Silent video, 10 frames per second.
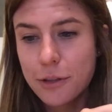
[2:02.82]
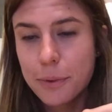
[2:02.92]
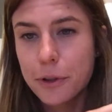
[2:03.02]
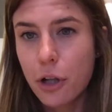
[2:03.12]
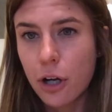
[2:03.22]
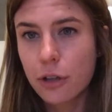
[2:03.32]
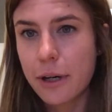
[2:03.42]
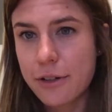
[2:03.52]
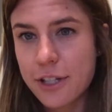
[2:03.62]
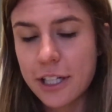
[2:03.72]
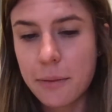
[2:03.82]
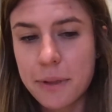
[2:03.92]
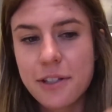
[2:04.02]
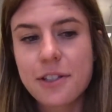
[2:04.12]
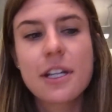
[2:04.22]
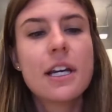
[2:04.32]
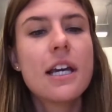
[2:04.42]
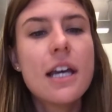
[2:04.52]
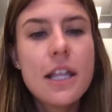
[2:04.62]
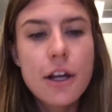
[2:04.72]
typical hardware setup is,
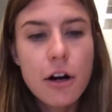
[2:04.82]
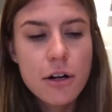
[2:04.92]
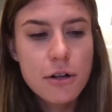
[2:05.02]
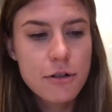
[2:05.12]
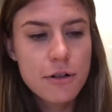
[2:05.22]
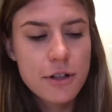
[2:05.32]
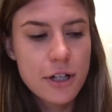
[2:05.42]
there are